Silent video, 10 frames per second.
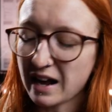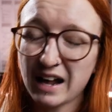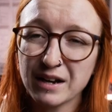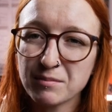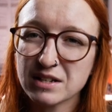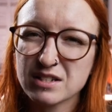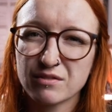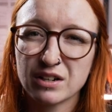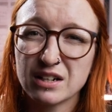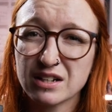and it makes
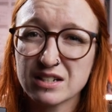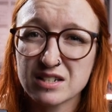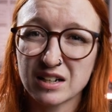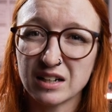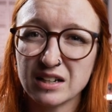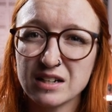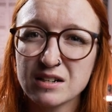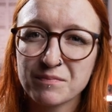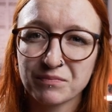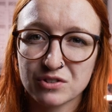it really nice to
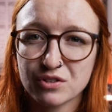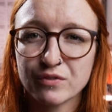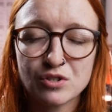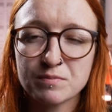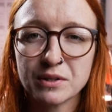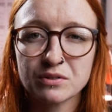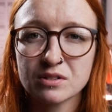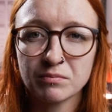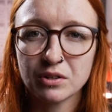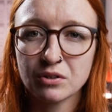clean. So if you spill
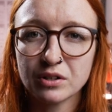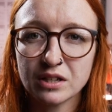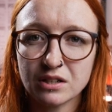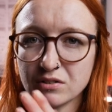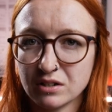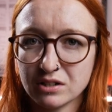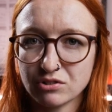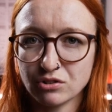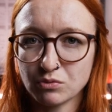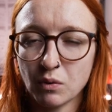something on it, you can
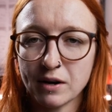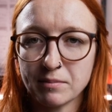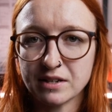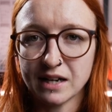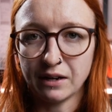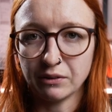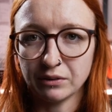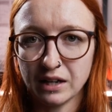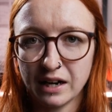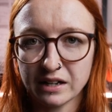literally just wipe it
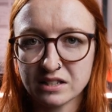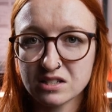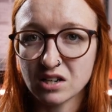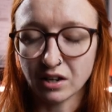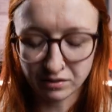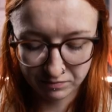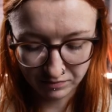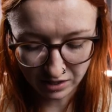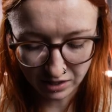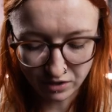down and it's done.
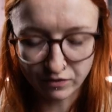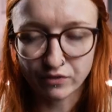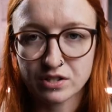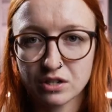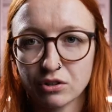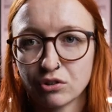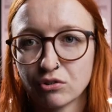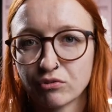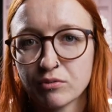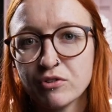And then you've obviously got
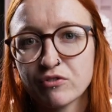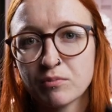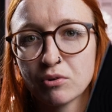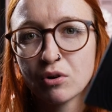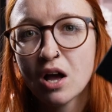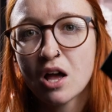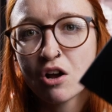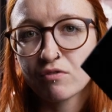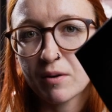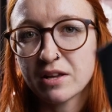your removable
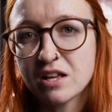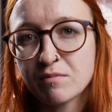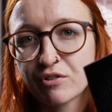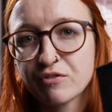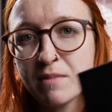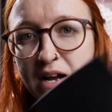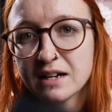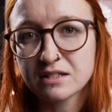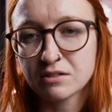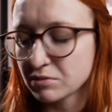rubber heat proof
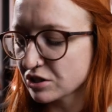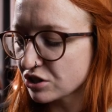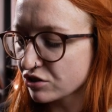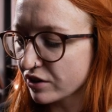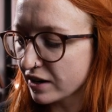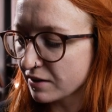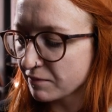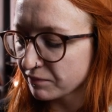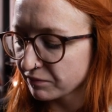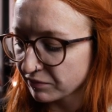mat, which is great,
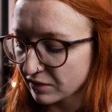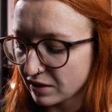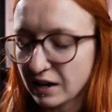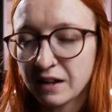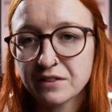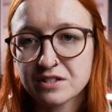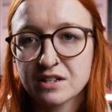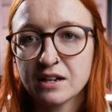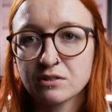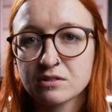and the
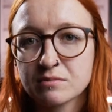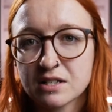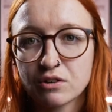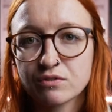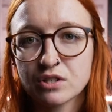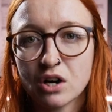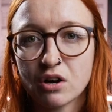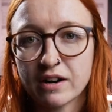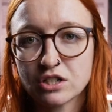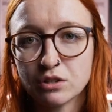scales themselves
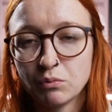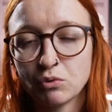are actually